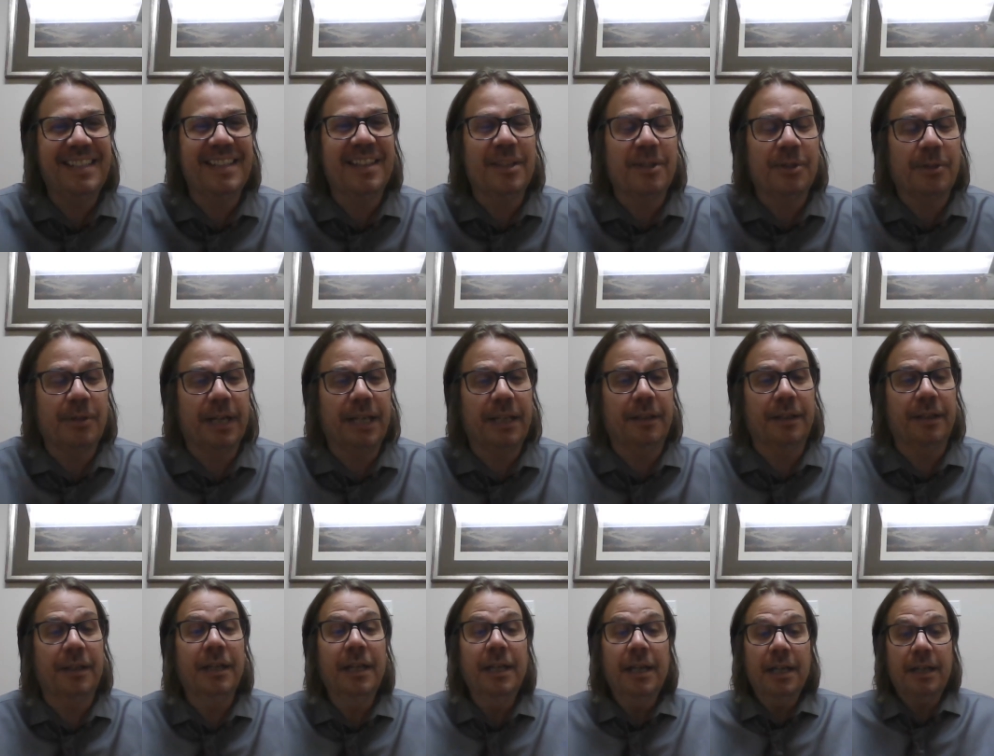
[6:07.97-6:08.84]
in the
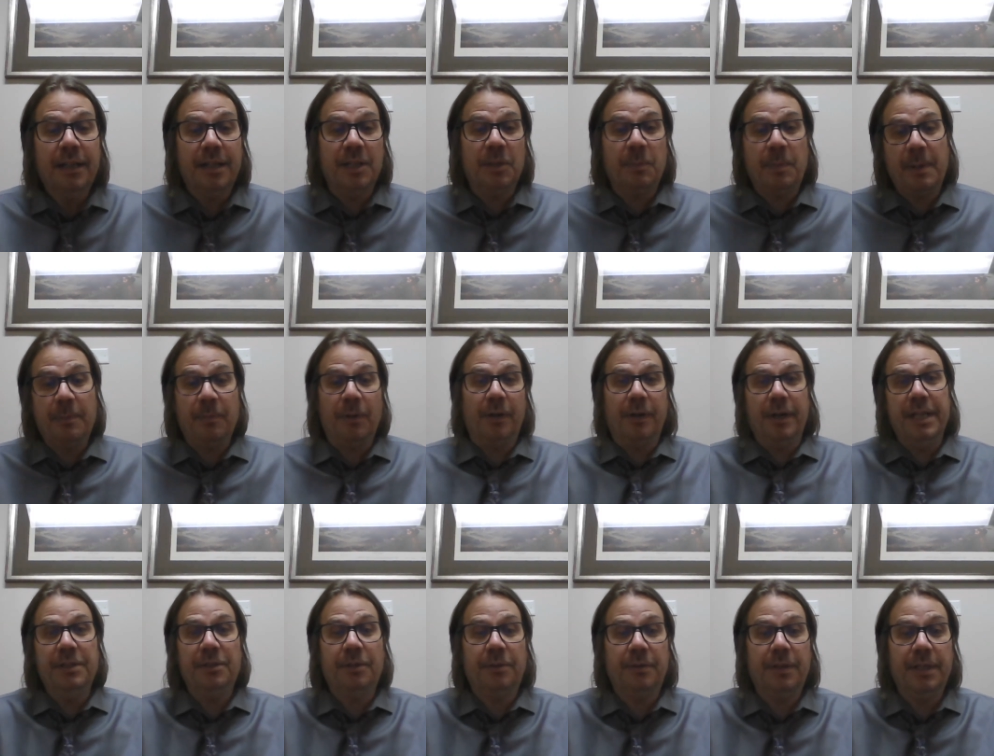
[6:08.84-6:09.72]
trailer because people are
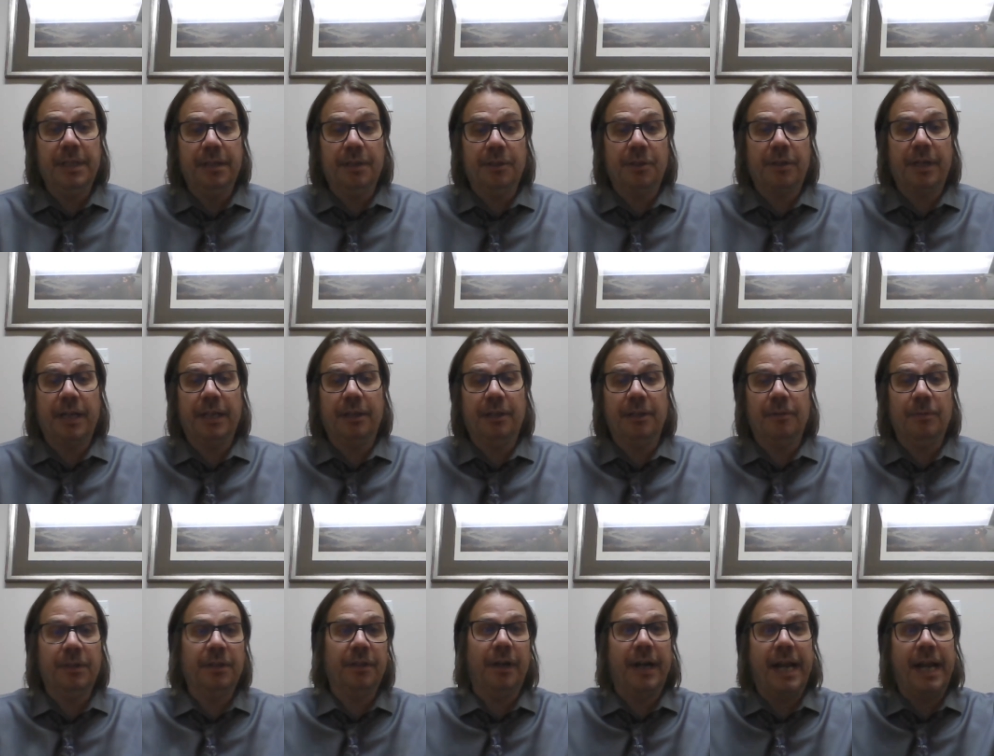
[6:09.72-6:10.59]
entering the trailer
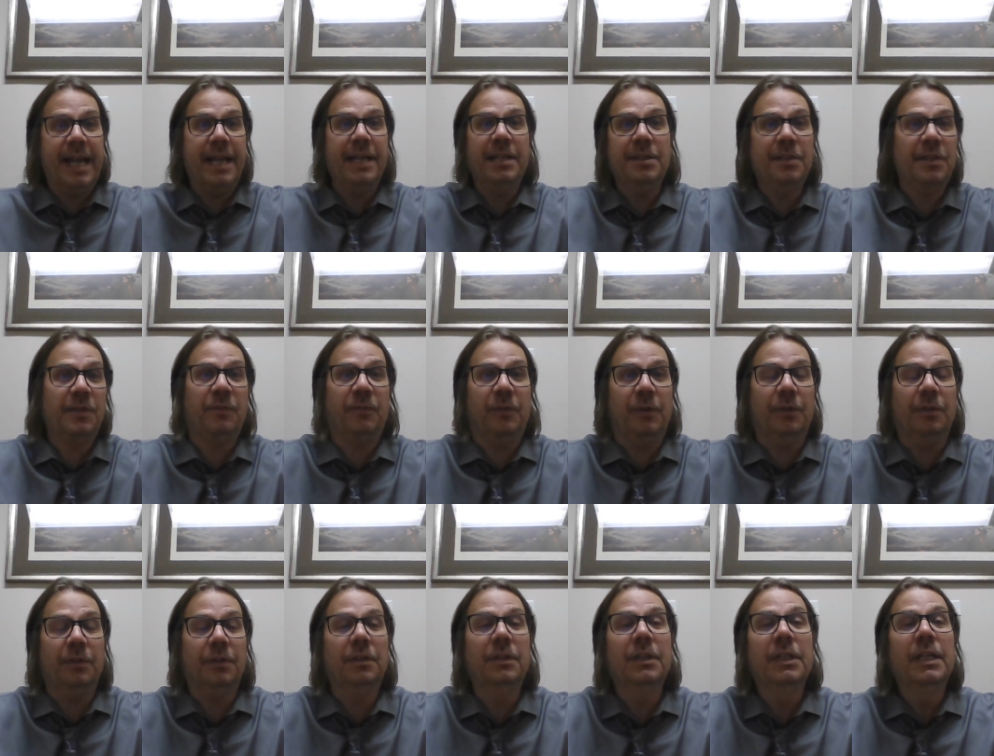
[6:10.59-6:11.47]
with their hands
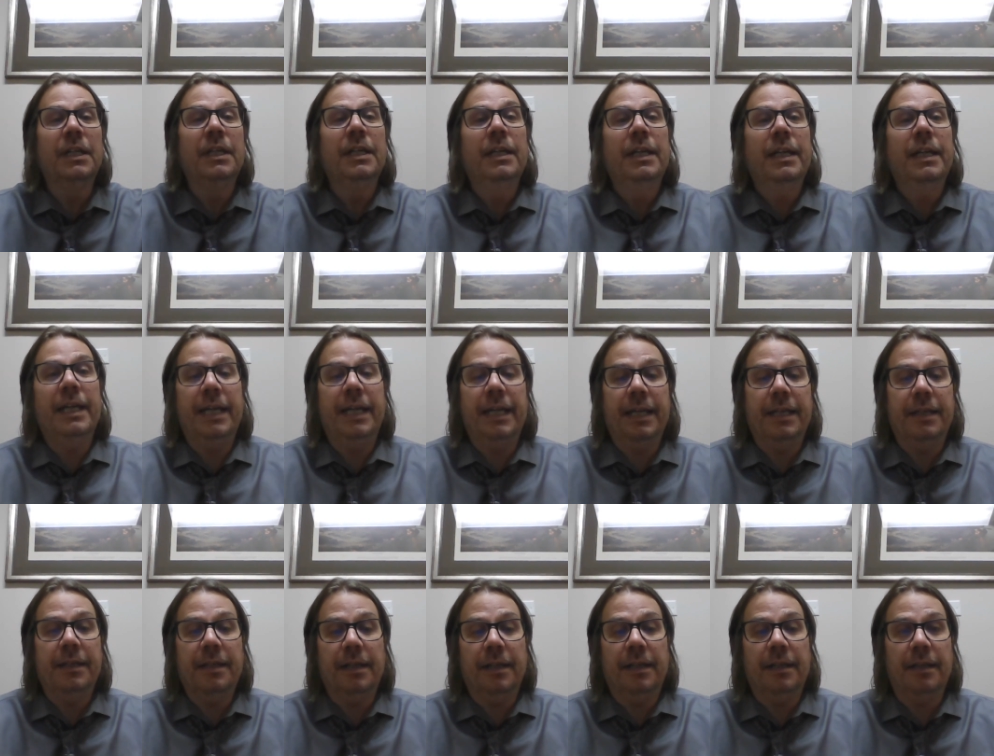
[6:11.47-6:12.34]
full
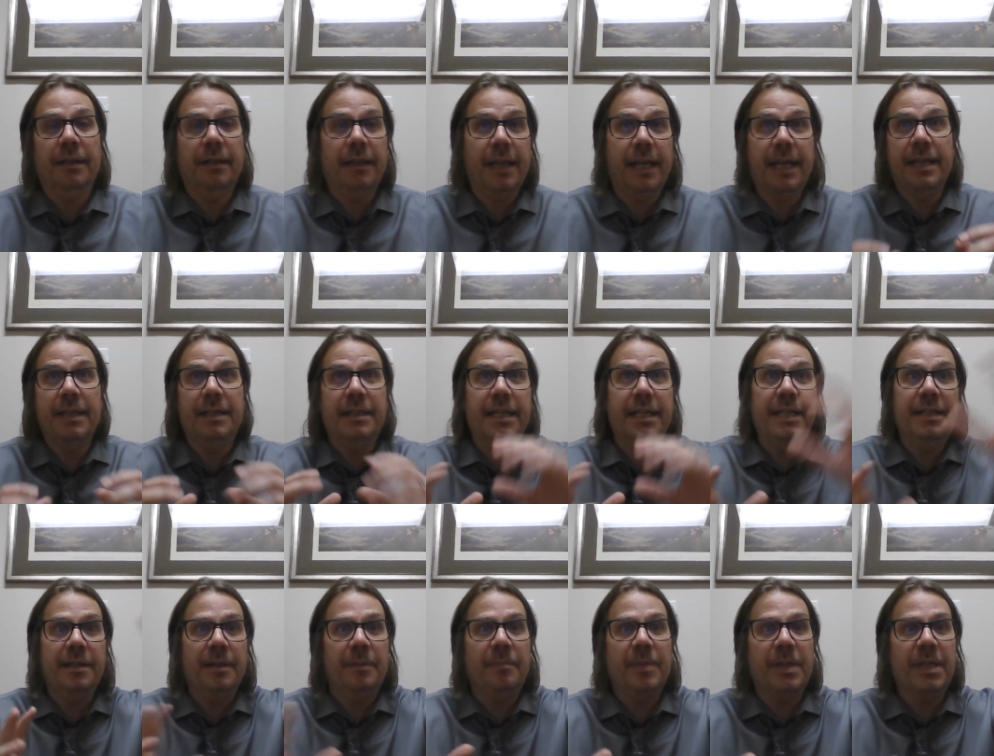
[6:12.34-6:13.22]
and uh, they
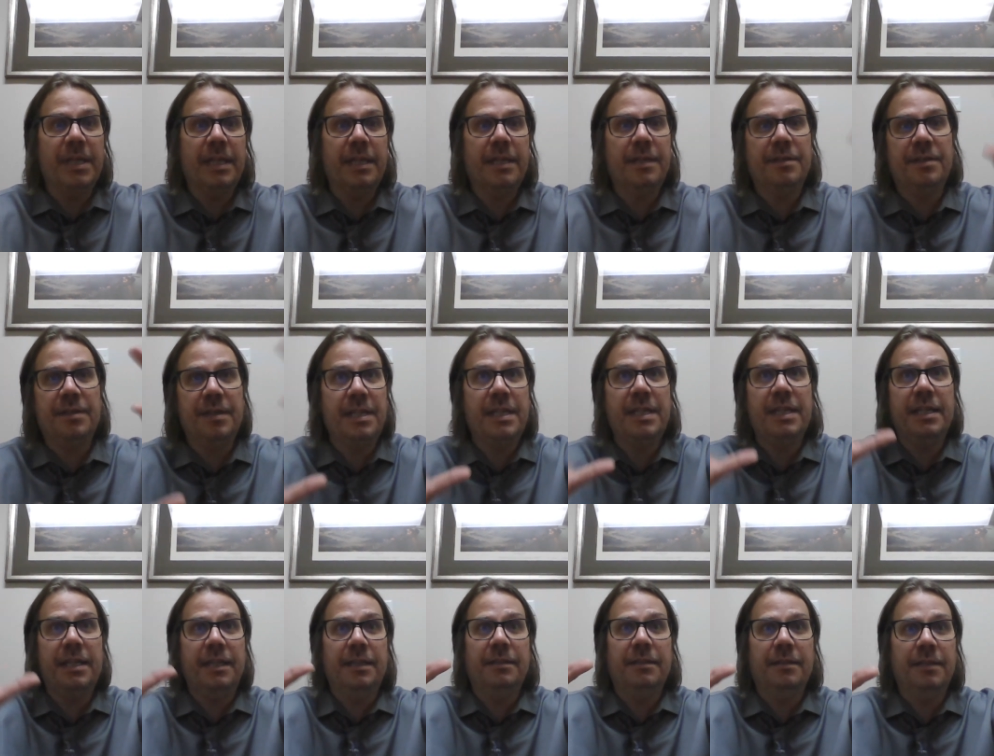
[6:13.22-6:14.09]
need to be
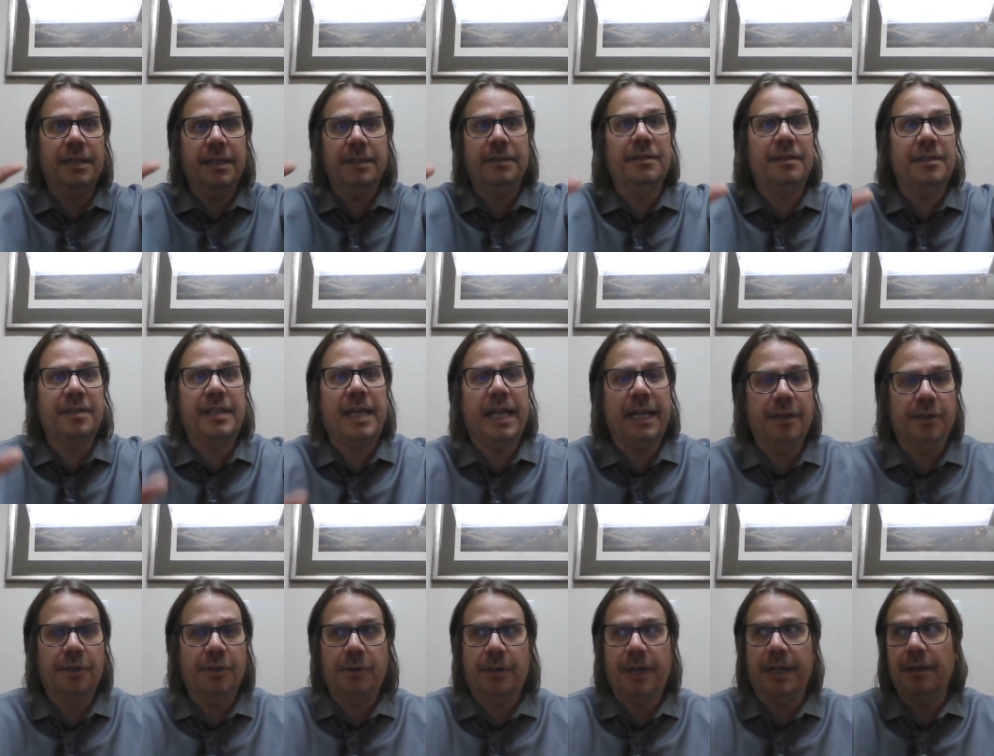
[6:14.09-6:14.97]
seen inside
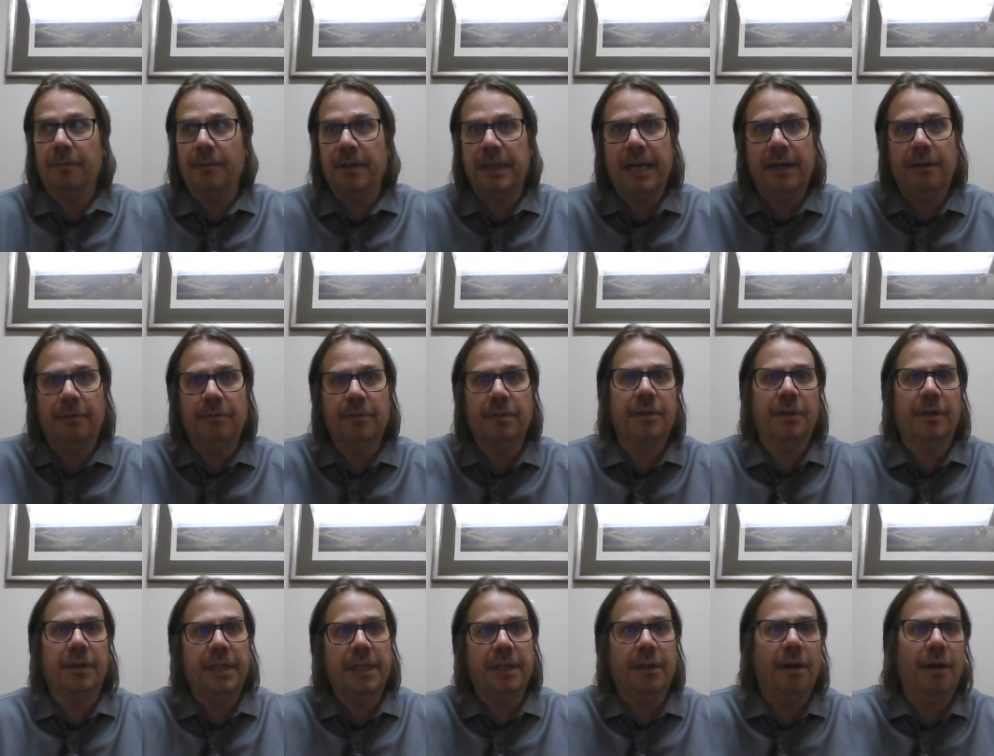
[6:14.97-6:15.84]
the trailer without
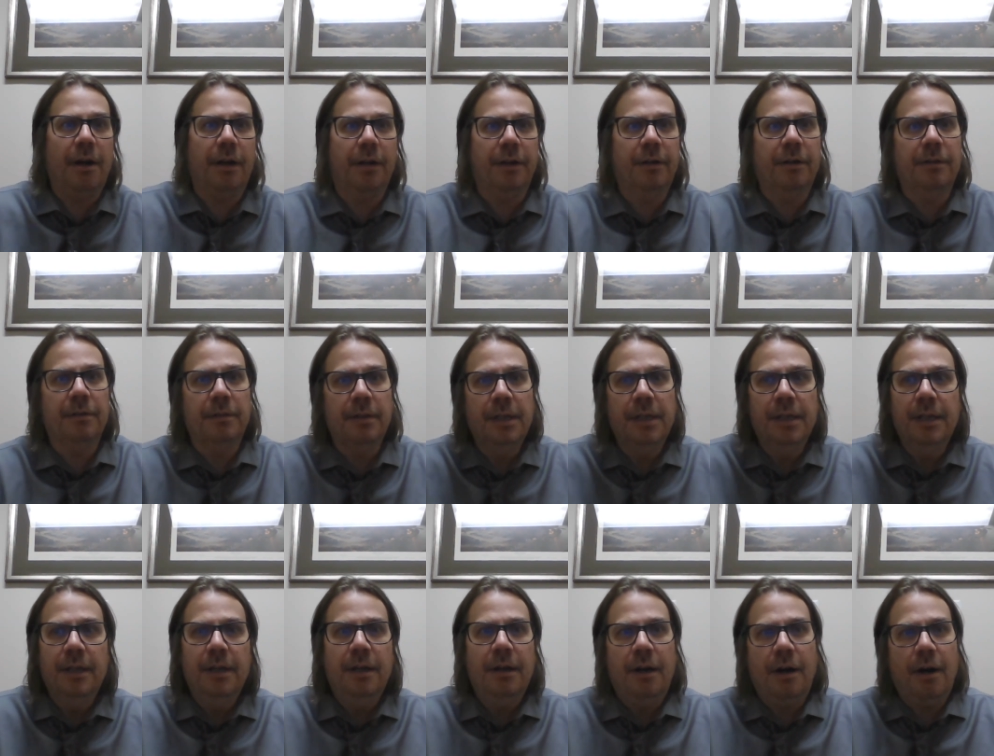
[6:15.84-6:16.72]
turning on
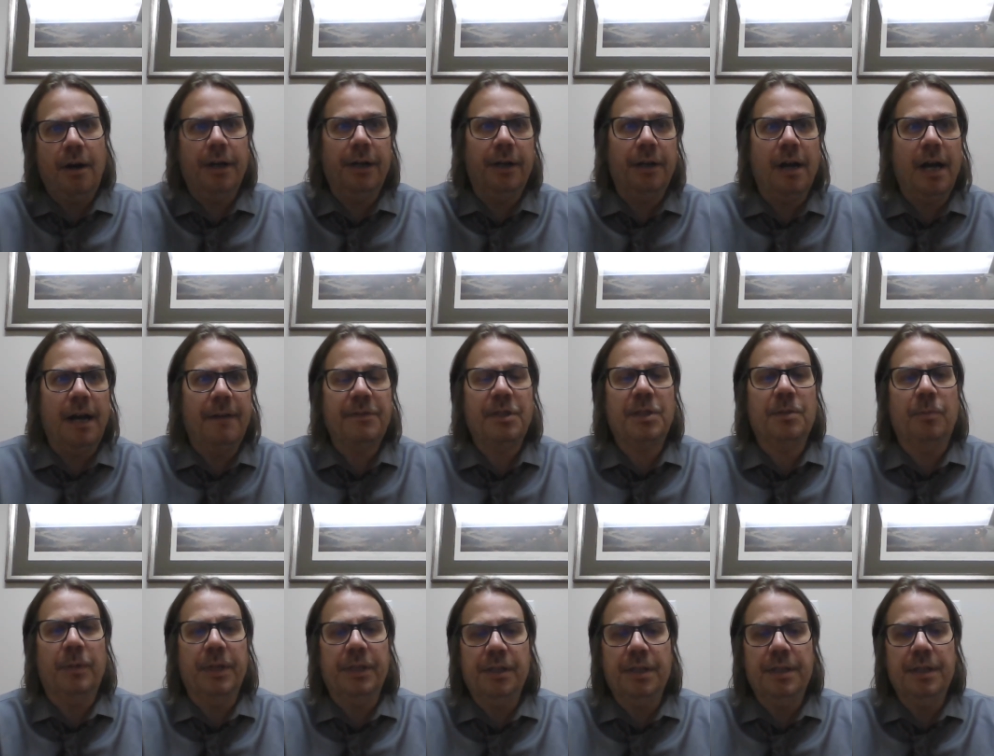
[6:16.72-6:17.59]
on and off
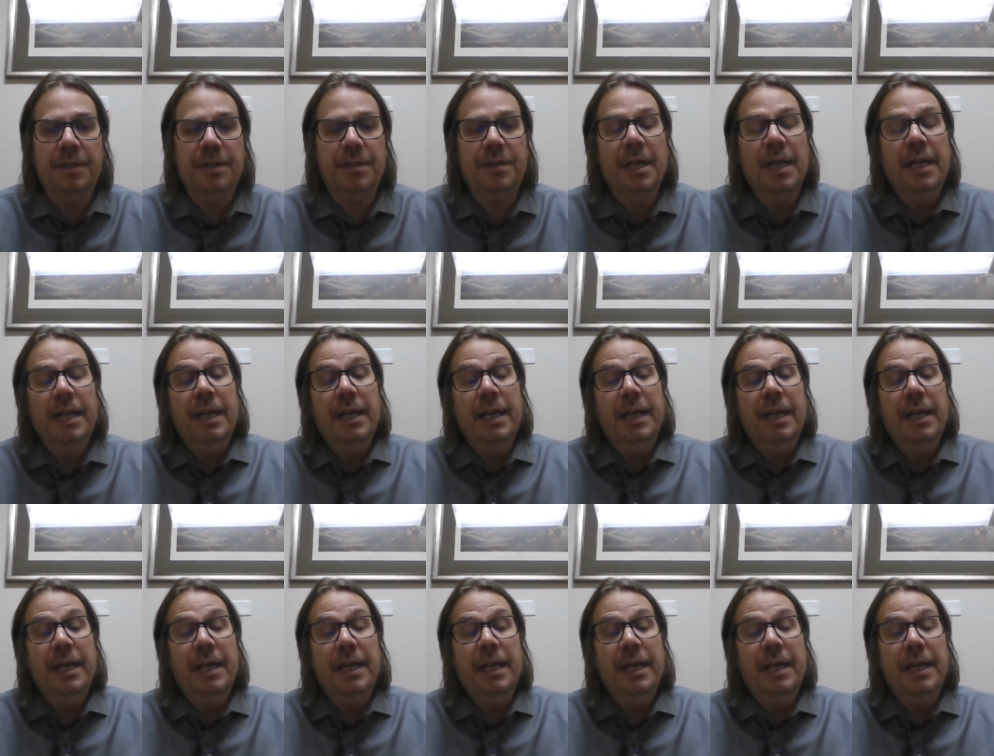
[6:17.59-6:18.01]
switches.